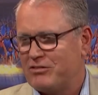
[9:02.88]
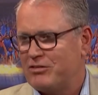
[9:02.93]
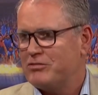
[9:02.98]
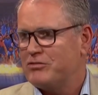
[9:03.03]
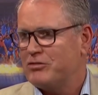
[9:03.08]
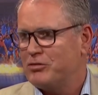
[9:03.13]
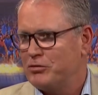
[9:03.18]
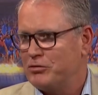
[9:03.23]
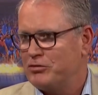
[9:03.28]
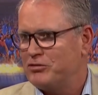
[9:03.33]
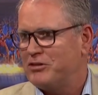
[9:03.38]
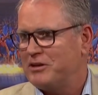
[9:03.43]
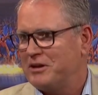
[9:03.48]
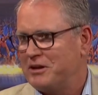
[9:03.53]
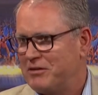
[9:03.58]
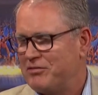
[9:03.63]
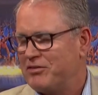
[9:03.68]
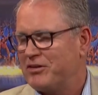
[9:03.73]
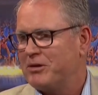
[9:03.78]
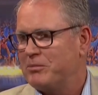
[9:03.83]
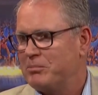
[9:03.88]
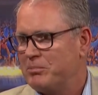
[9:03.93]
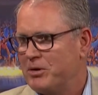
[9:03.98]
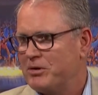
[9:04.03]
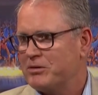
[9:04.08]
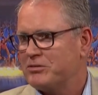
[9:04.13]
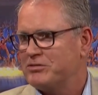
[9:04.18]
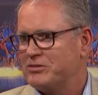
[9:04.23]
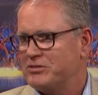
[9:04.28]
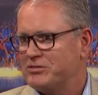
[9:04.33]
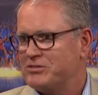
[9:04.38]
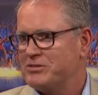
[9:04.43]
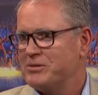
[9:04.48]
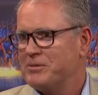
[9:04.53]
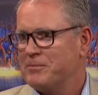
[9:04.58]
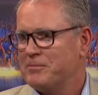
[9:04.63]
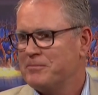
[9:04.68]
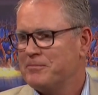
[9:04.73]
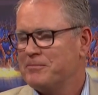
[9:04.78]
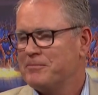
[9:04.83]
ticked two significant
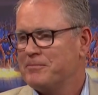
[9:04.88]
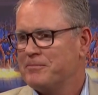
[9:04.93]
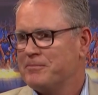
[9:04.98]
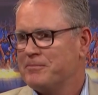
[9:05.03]
boxes.